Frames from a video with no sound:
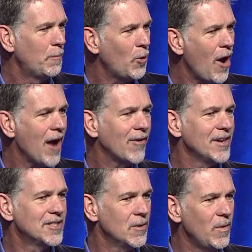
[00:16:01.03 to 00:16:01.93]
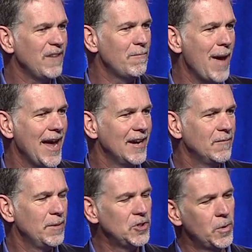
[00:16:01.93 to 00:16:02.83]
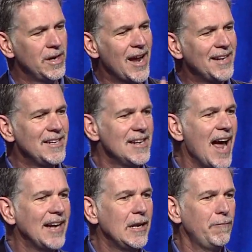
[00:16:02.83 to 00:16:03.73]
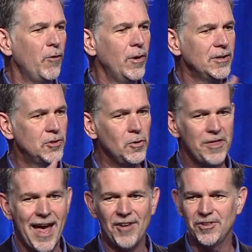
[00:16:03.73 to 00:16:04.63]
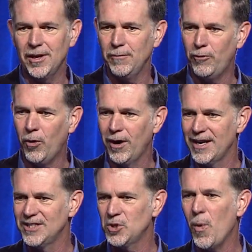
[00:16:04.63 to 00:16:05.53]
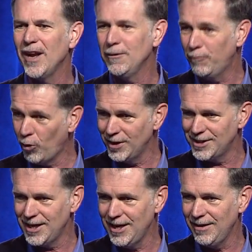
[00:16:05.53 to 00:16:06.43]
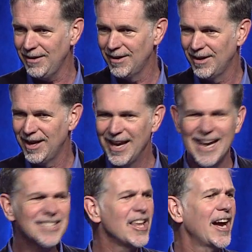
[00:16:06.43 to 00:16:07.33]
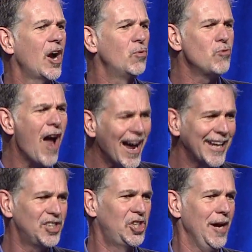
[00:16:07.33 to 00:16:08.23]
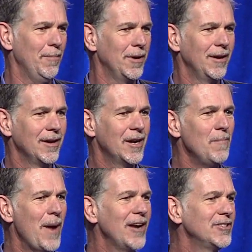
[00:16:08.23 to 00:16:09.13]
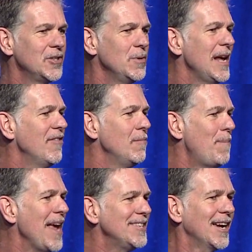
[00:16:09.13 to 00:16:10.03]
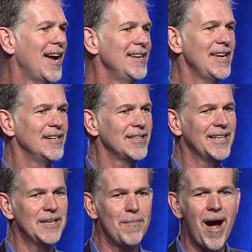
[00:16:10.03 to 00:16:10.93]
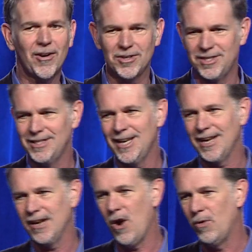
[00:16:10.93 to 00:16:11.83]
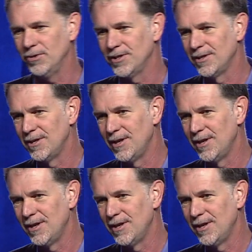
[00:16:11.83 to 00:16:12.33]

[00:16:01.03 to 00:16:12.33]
progress that we've made between 1994, 2004, and 2014, it's like a rocket ship compared to even basic ideas like democracy taking hold.